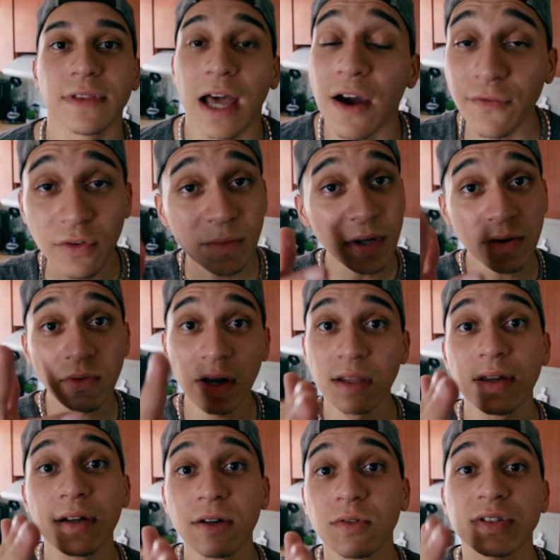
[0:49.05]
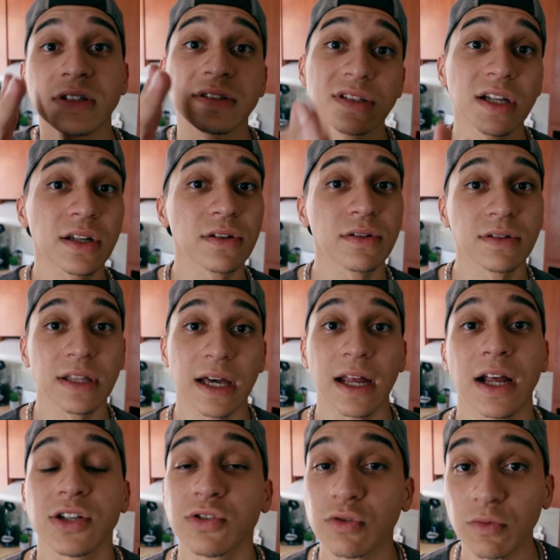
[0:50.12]
That for me right there was a signal that
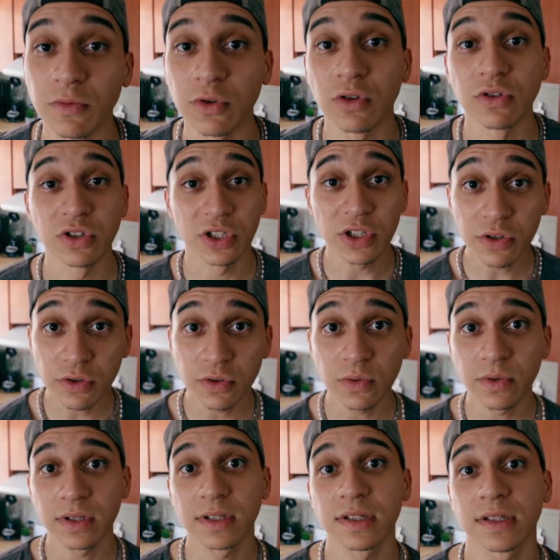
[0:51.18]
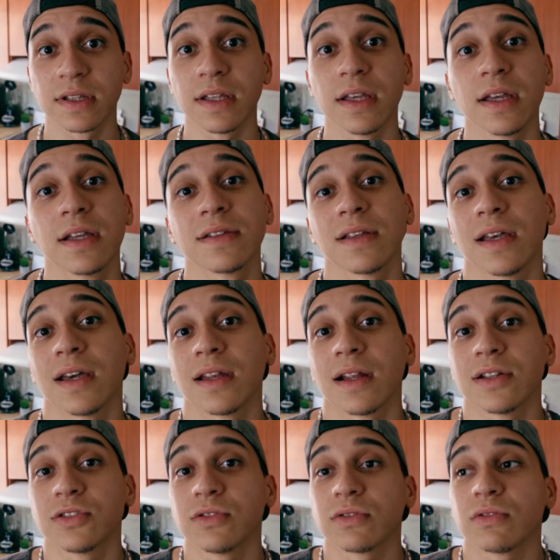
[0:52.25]
I should continue doing these things and
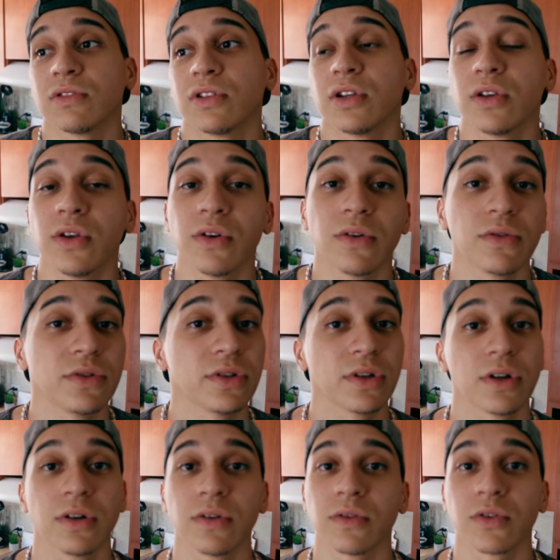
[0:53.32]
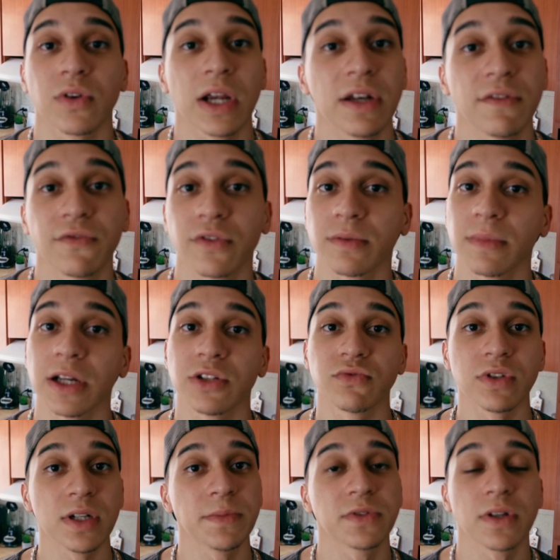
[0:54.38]
I should continue, you know, grinding for my
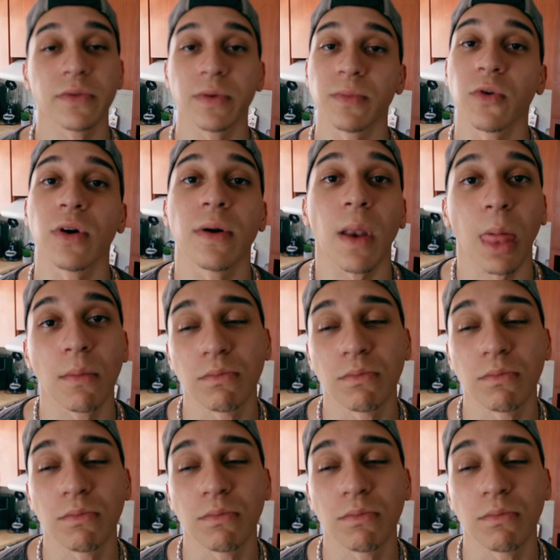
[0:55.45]
dreams, everyone.